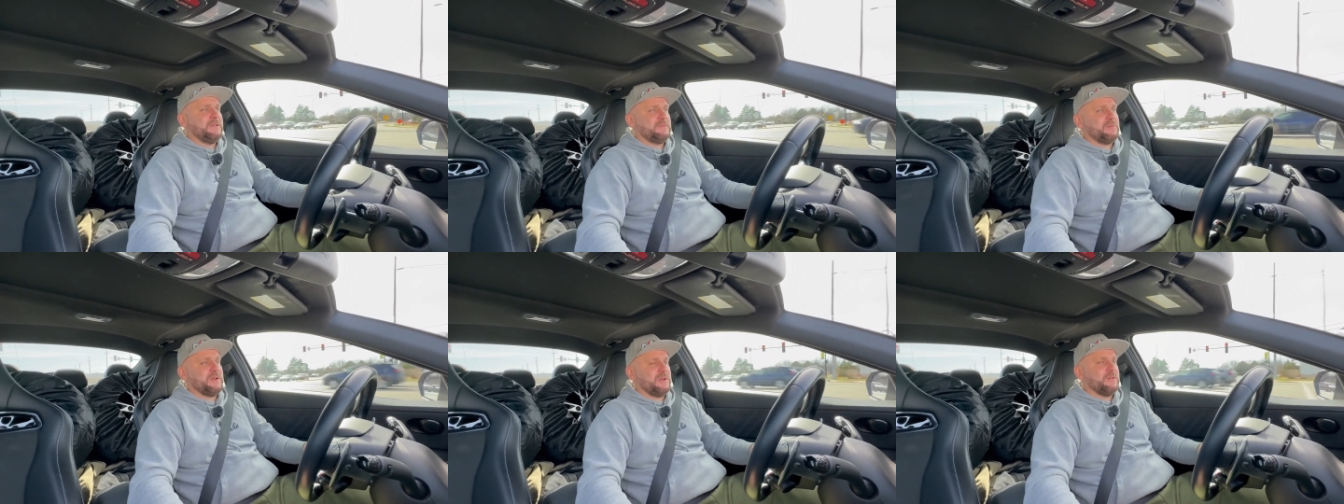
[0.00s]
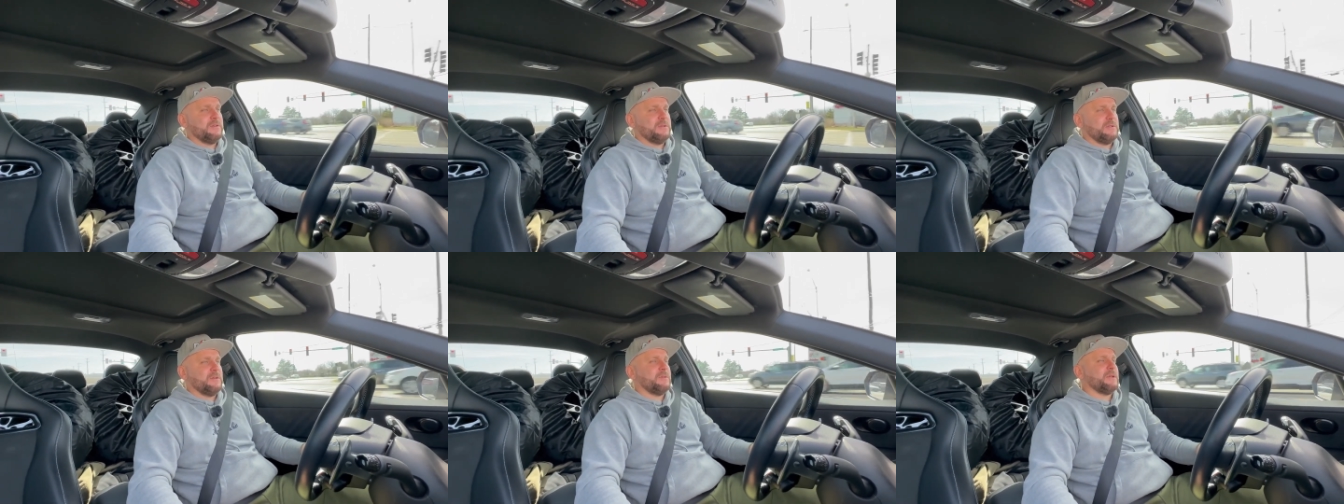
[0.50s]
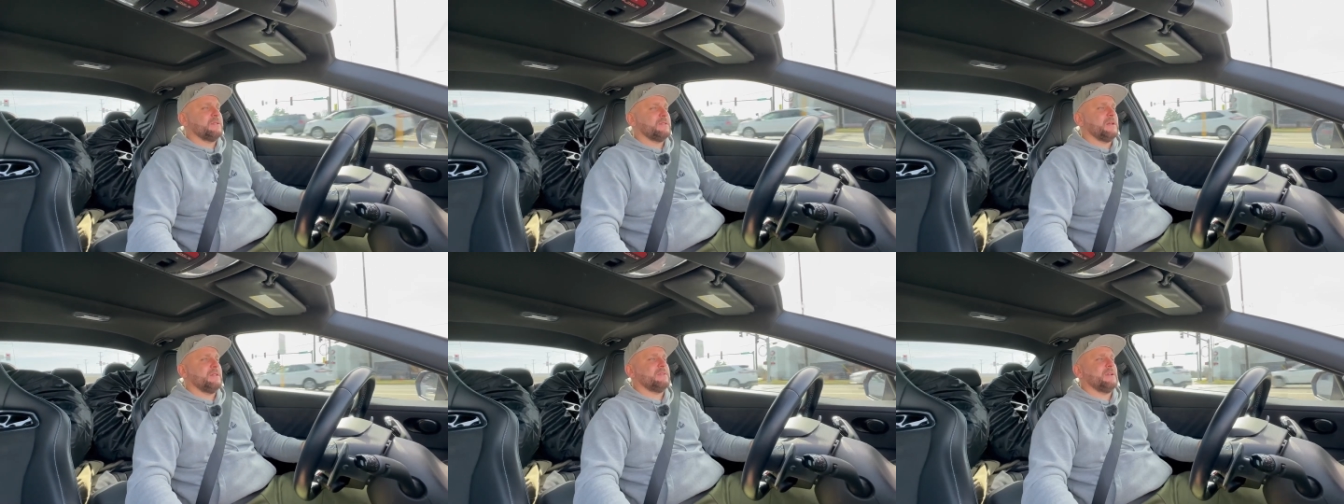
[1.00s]
pretty good. You know, you can
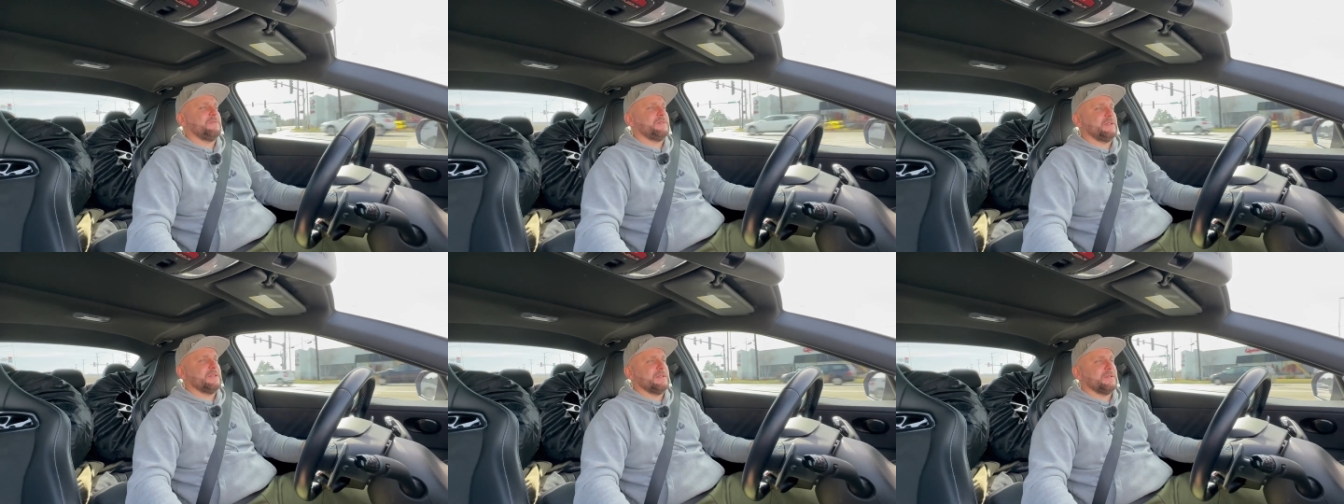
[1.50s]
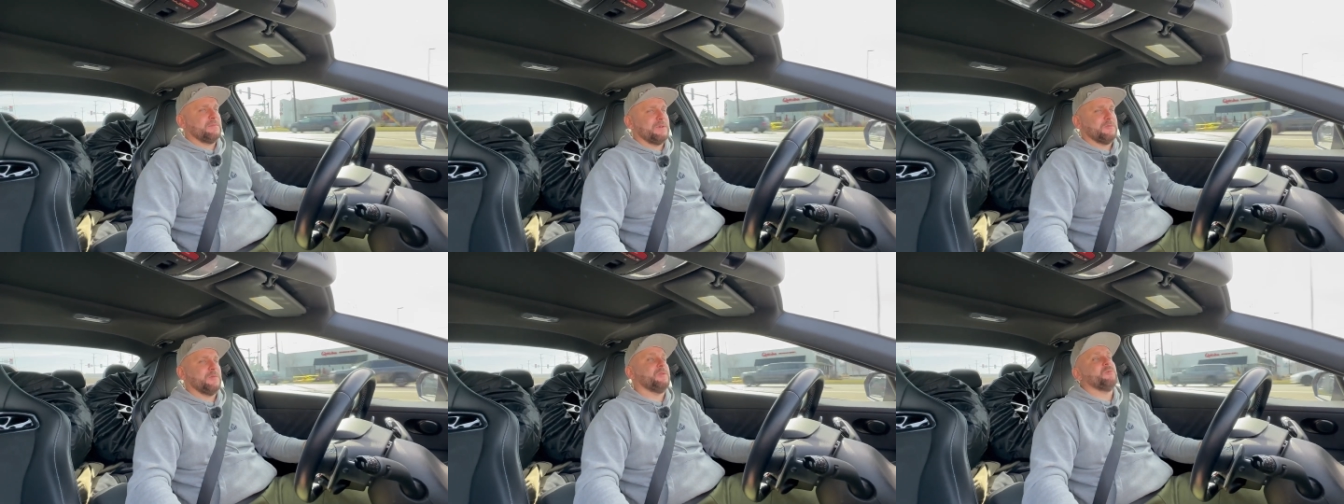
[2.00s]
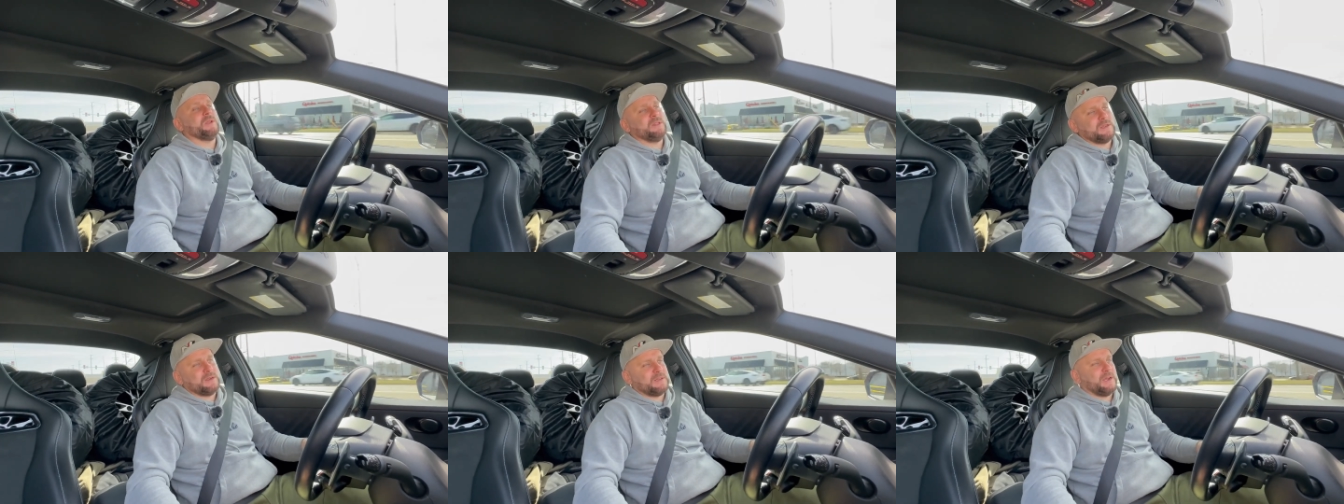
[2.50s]
tell definitely between
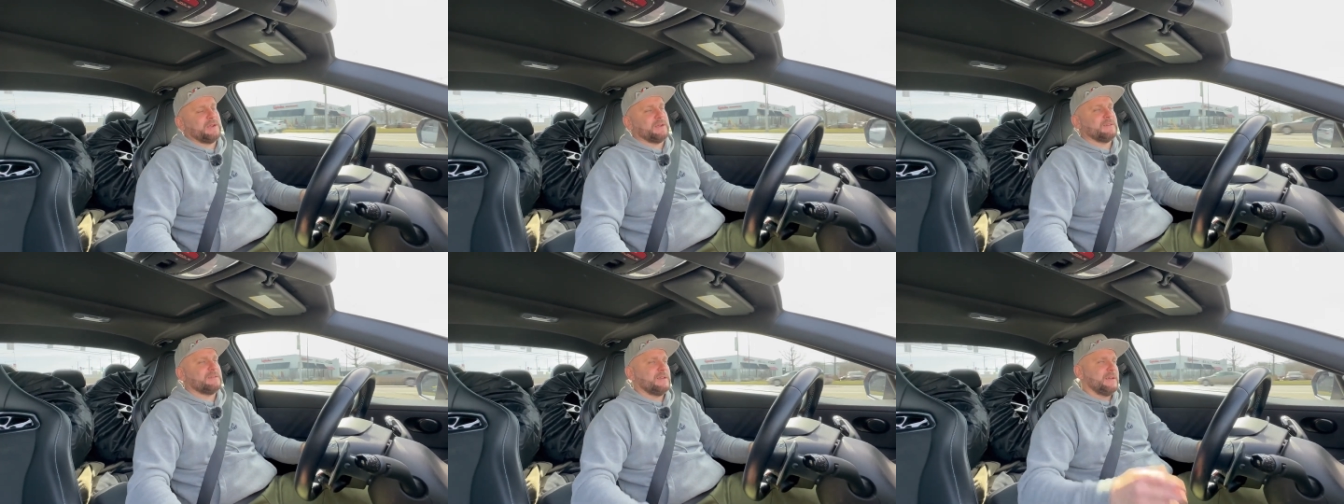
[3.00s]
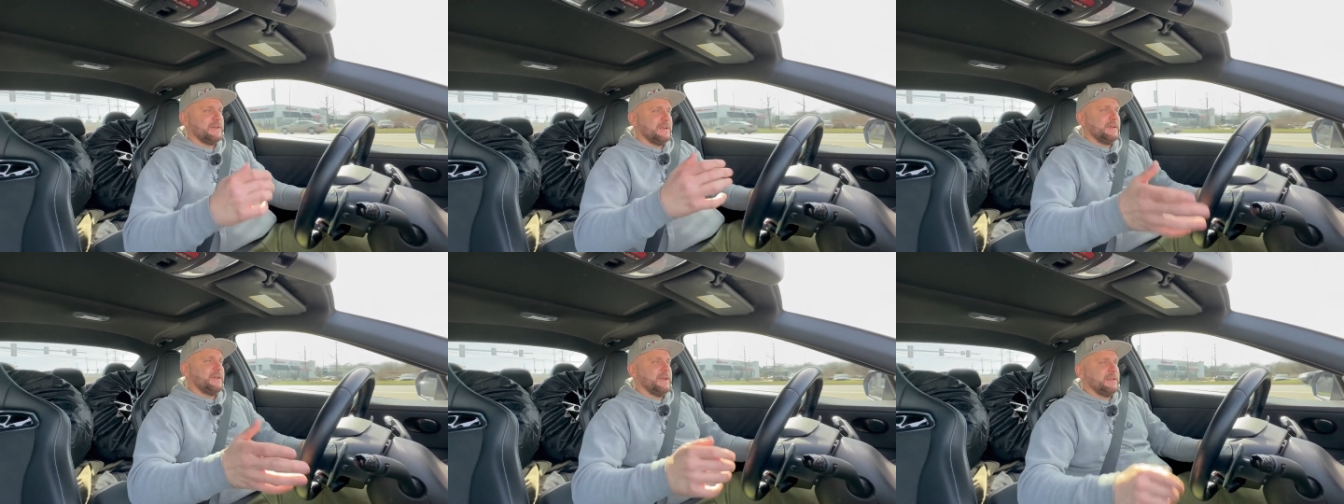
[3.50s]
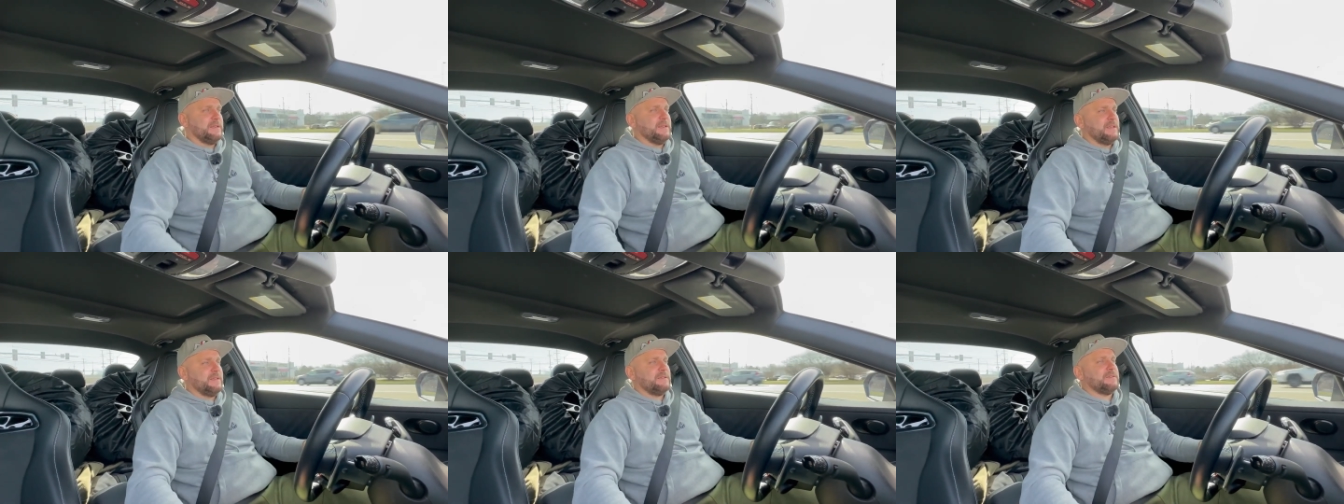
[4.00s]
winter tires and
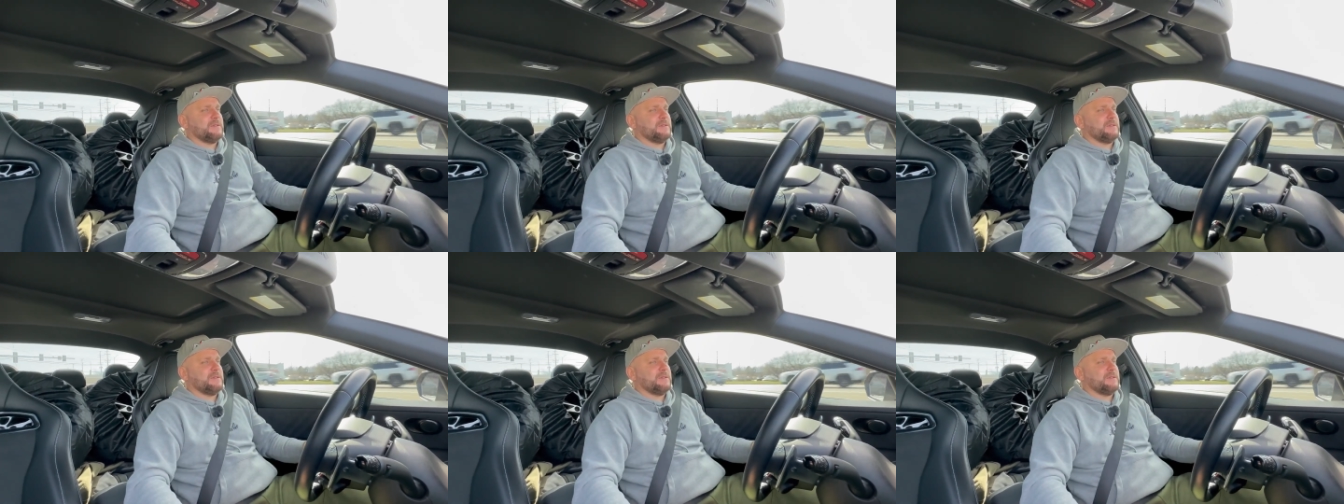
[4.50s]
these.